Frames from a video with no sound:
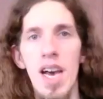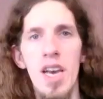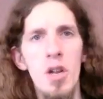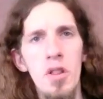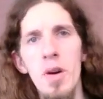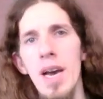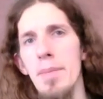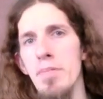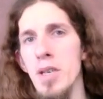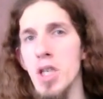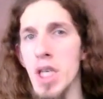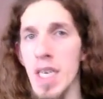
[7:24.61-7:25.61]
And although I
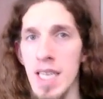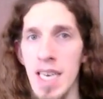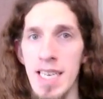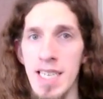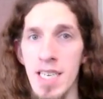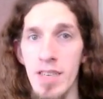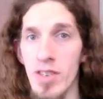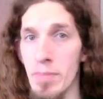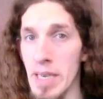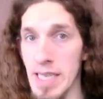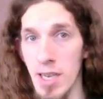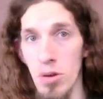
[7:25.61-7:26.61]
appreciate the idea of
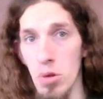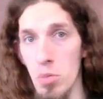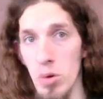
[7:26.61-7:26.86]
depicting old